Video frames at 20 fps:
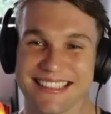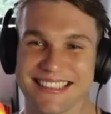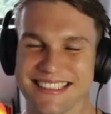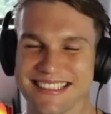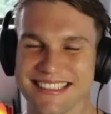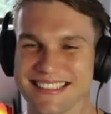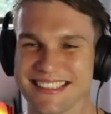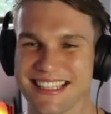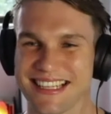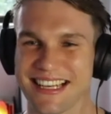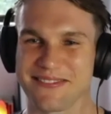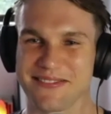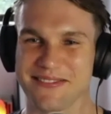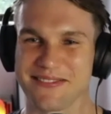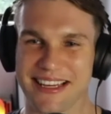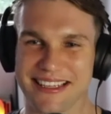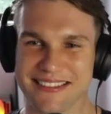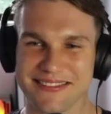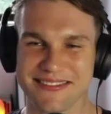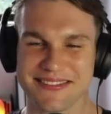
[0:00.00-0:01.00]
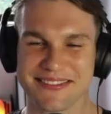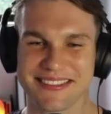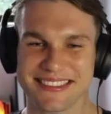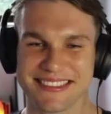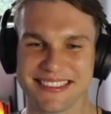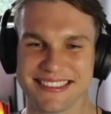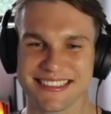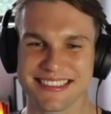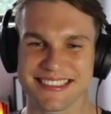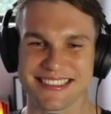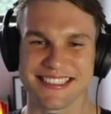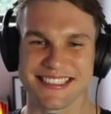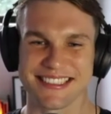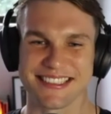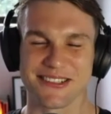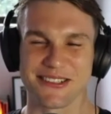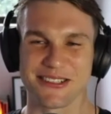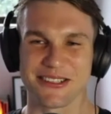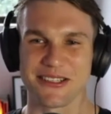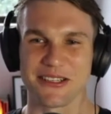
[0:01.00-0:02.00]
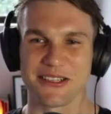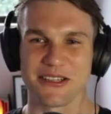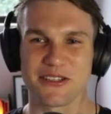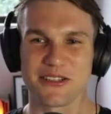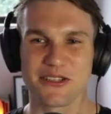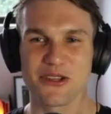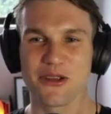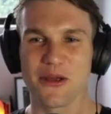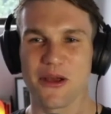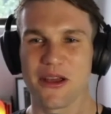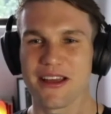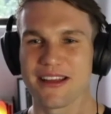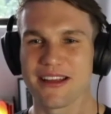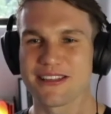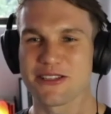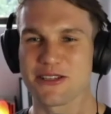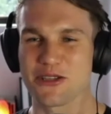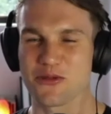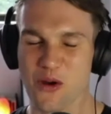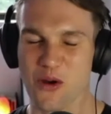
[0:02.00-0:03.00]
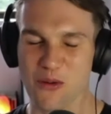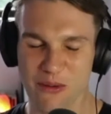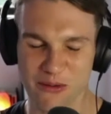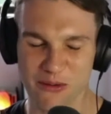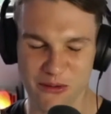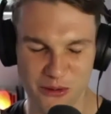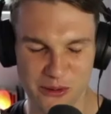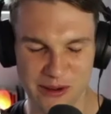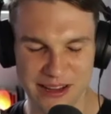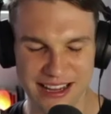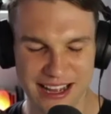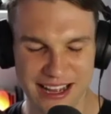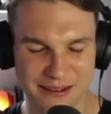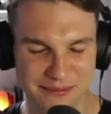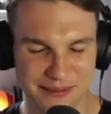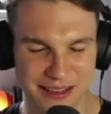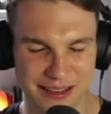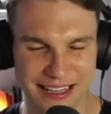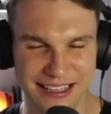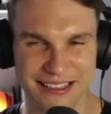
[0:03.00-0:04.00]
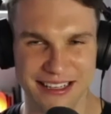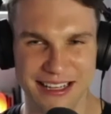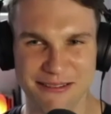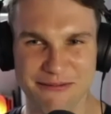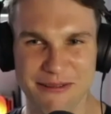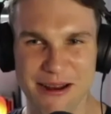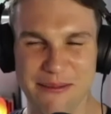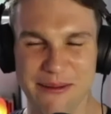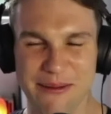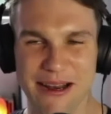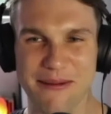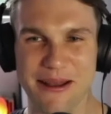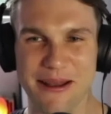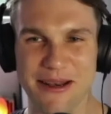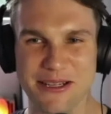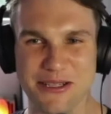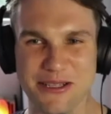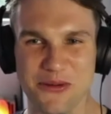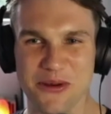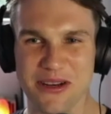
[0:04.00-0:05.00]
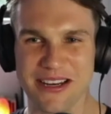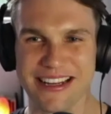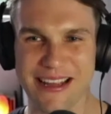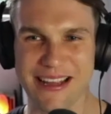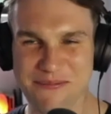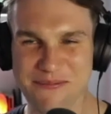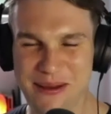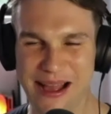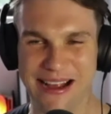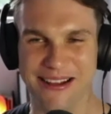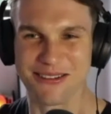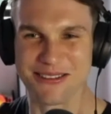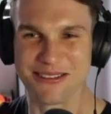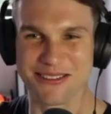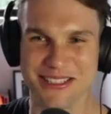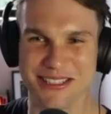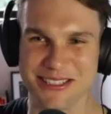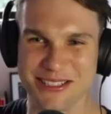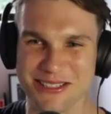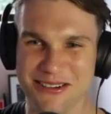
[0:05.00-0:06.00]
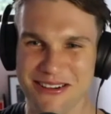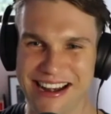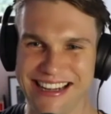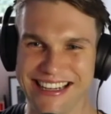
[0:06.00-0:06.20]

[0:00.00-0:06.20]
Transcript: I love that. So good. Do you just as well before we like wrap it up? And I just wanted to get back onto the training